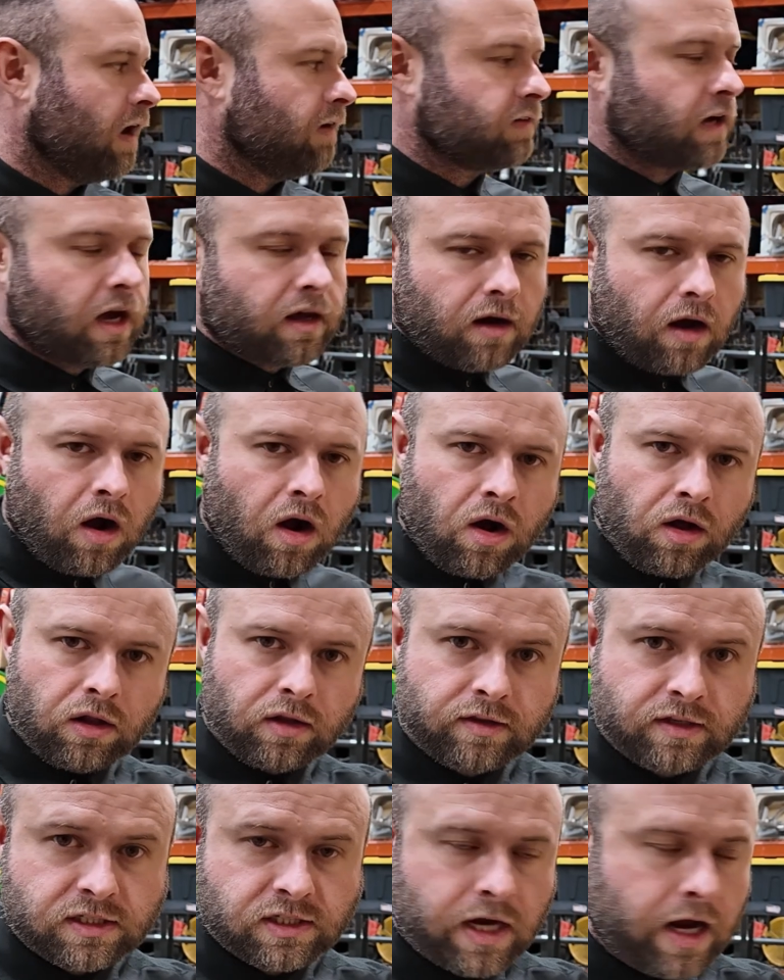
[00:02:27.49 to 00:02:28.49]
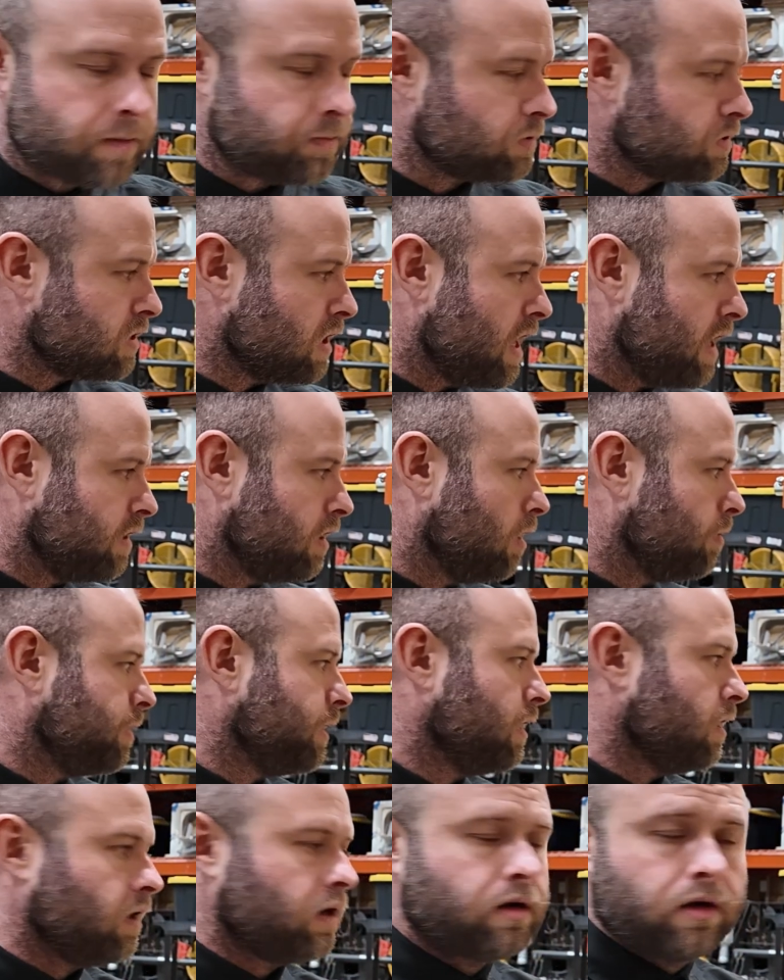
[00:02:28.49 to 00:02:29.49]
I've got all of the samples lined up
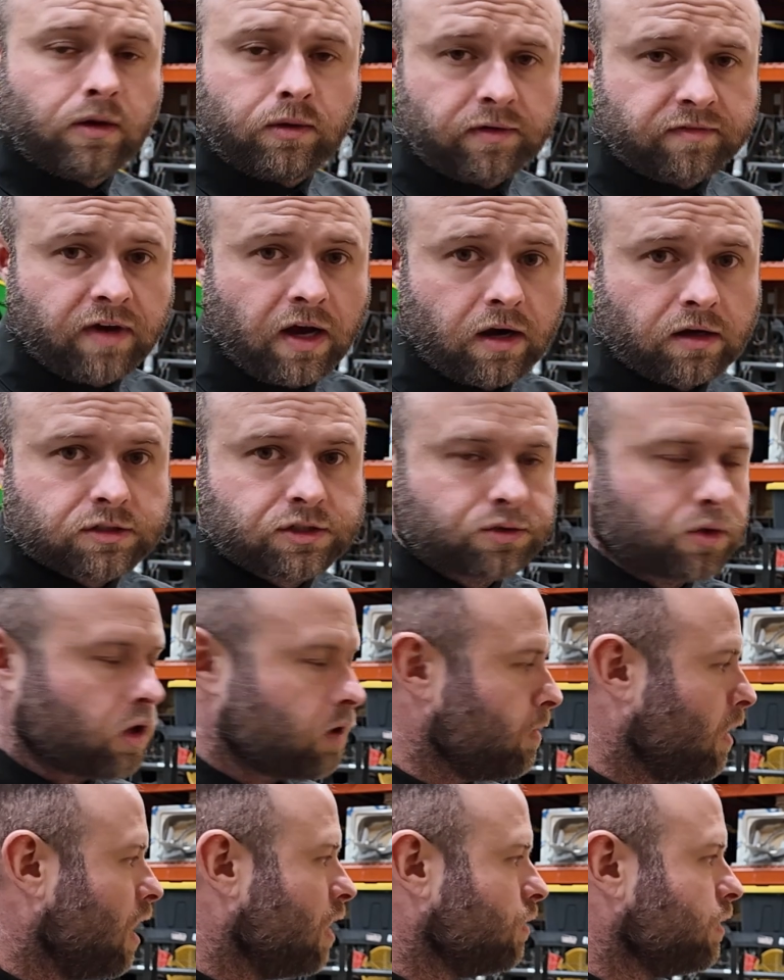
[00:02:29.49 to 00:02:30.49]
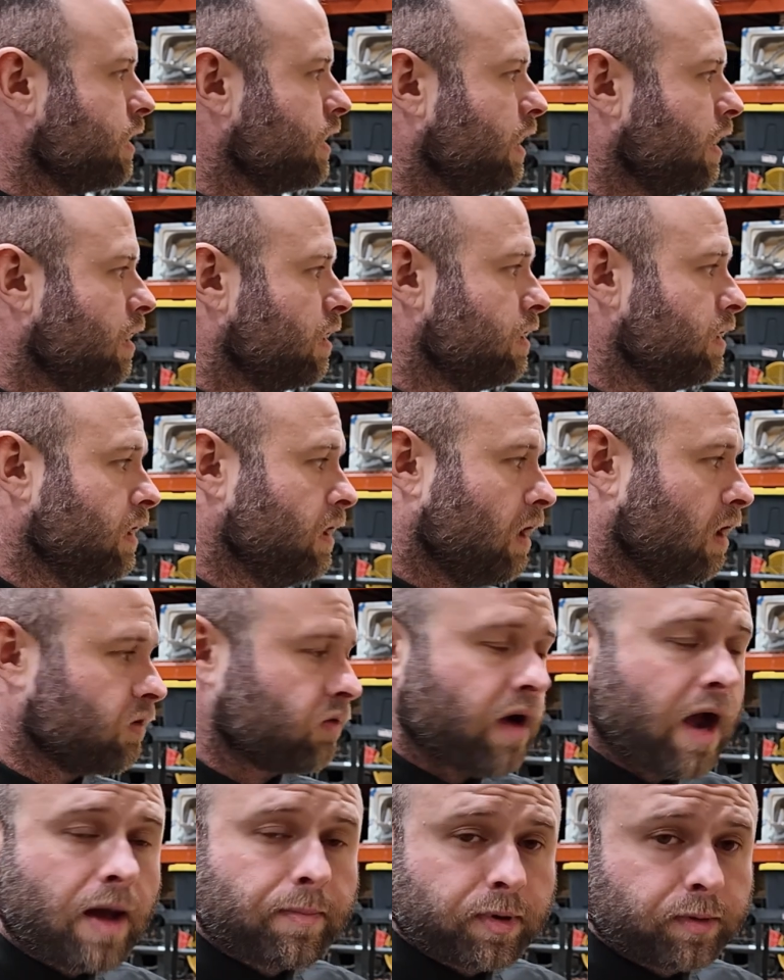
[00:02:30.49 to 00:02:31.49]
here. We've got our store-bought one here, our
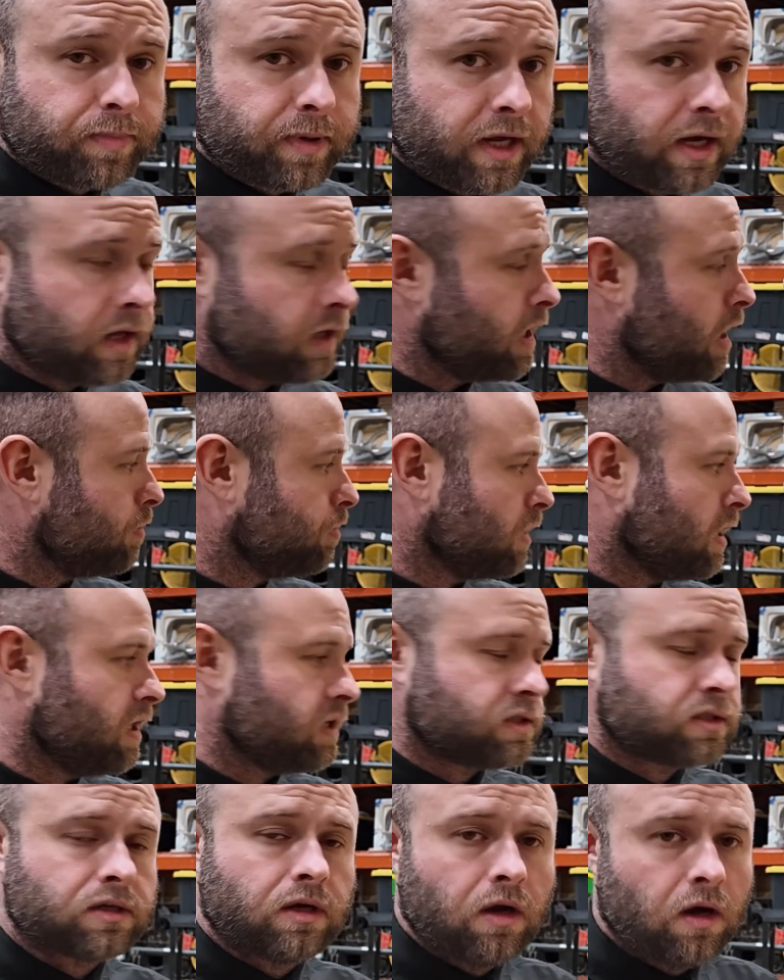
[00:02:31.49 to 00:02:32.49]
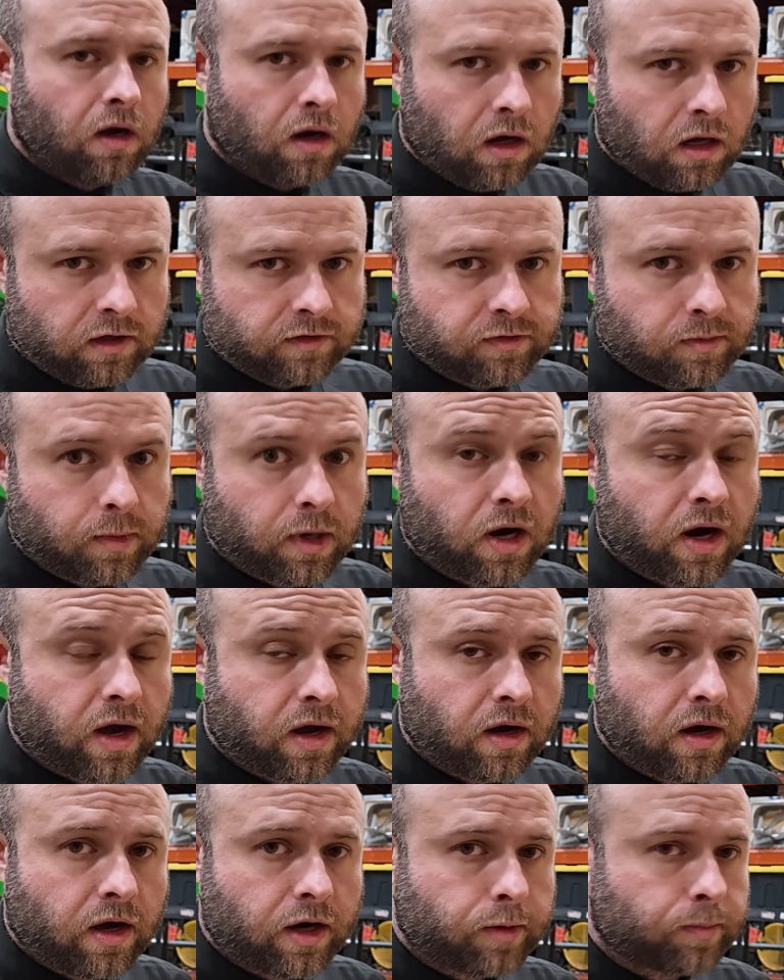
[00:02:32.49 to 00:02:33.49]
Rapid PLA Plus. All of them are
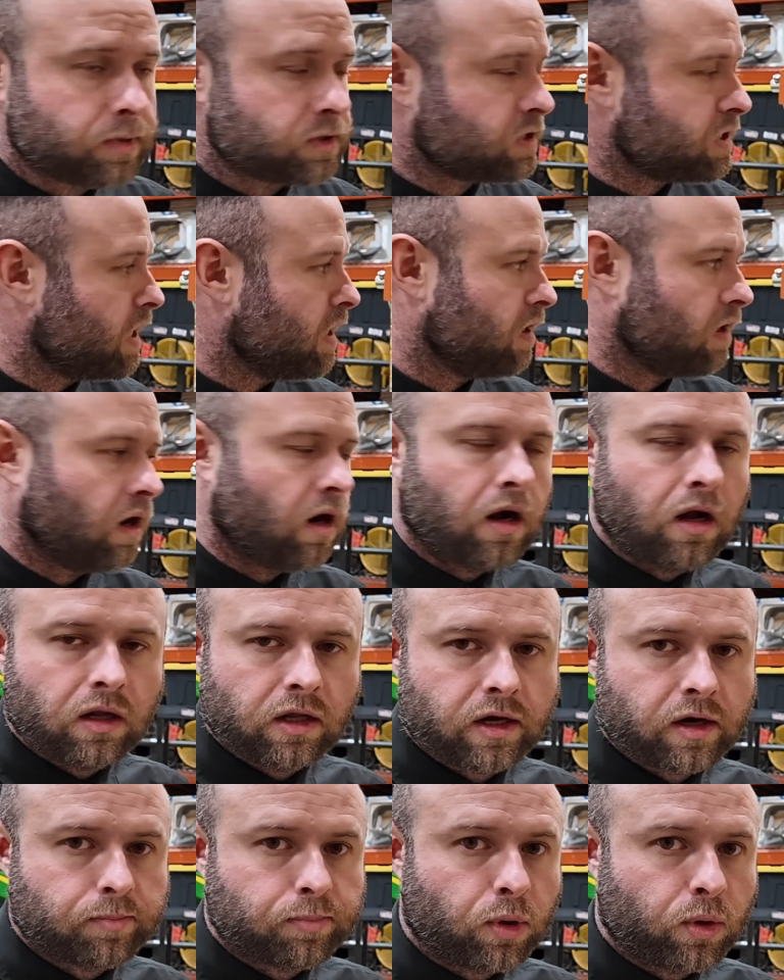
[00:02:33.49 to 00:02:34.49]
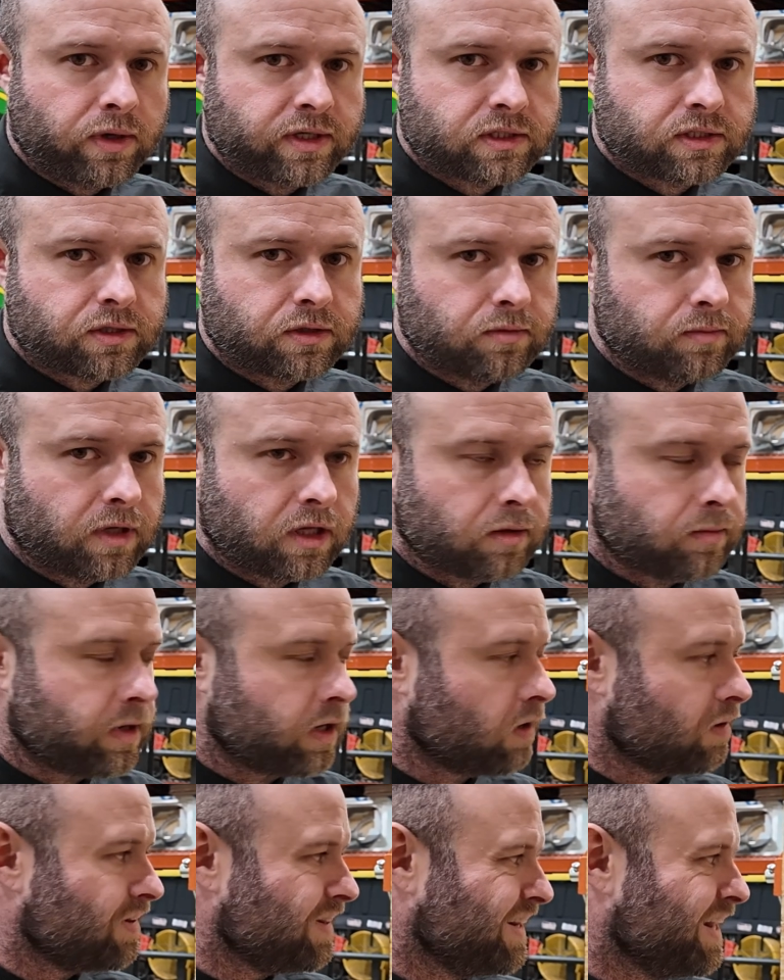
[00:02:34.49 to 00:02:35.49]
at 100%, all at a 0.2
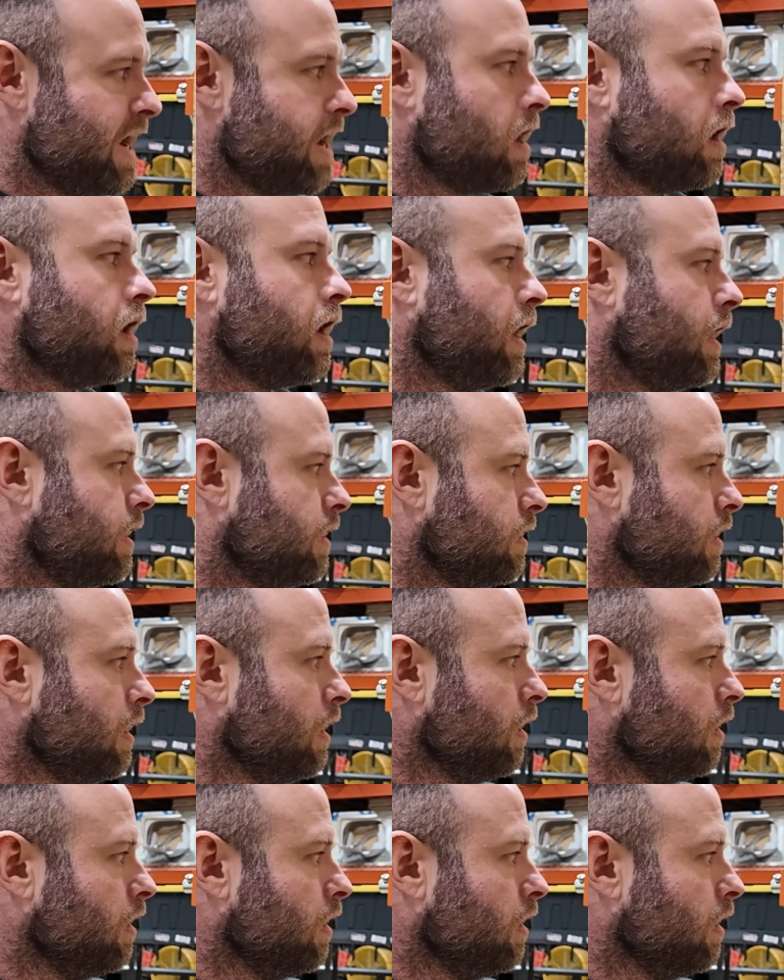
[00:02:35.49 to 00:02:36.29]
millimeter layer height.